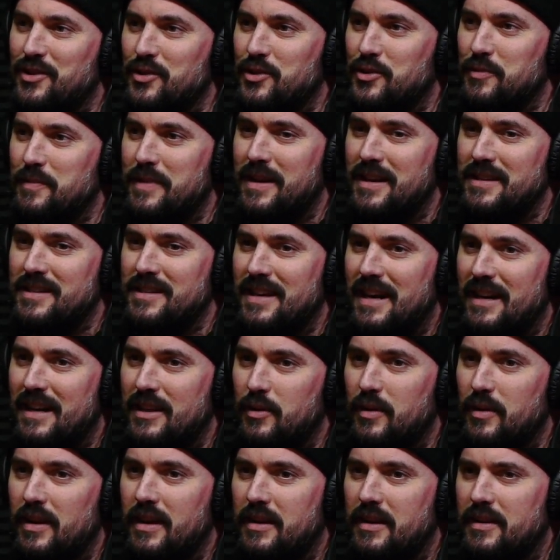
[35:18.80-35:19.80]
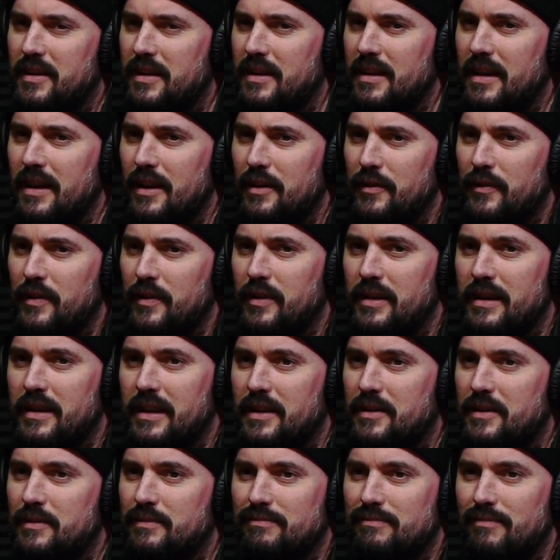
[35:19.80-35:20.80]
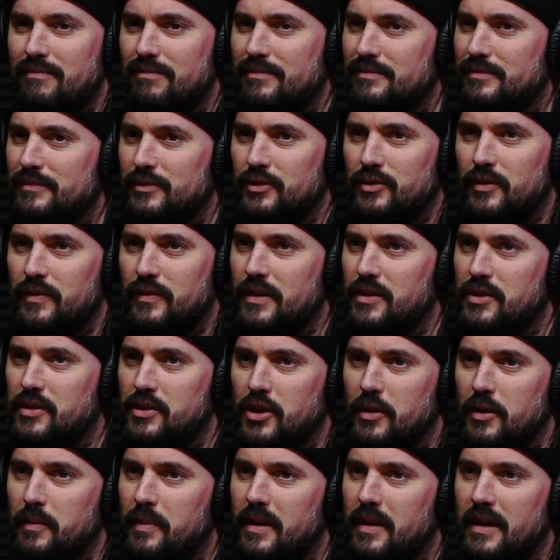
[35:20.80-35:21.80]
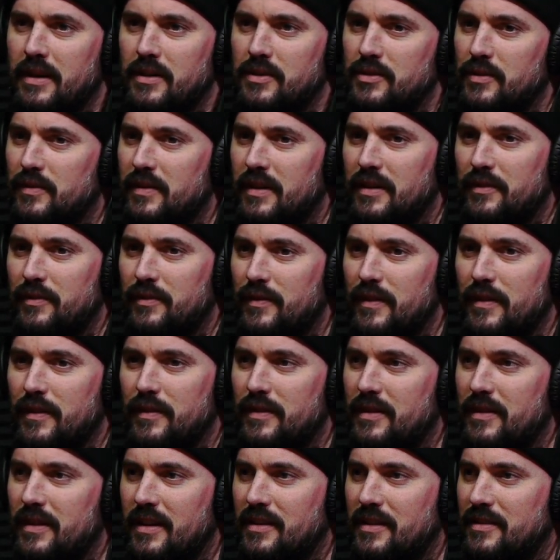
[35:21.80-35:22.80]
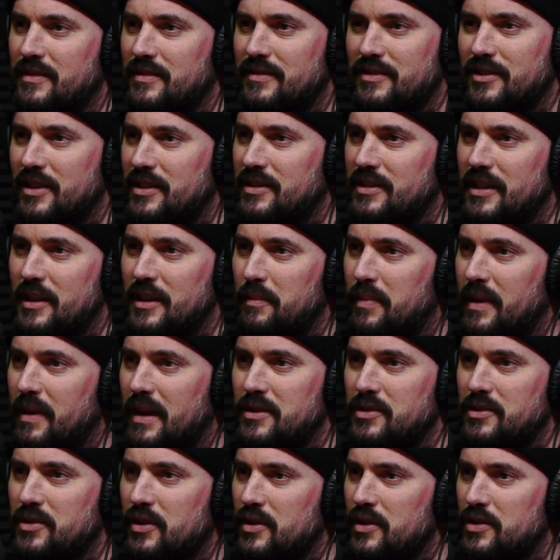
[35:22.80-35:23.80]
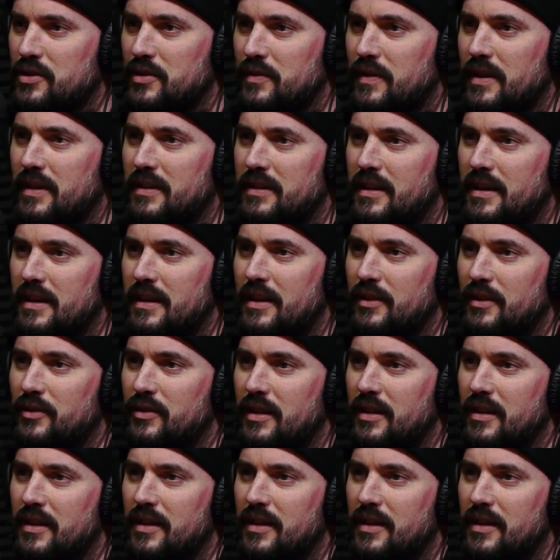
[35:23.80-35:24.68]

social media, and I think you're like something stupid, something 16 plates on it, something like that.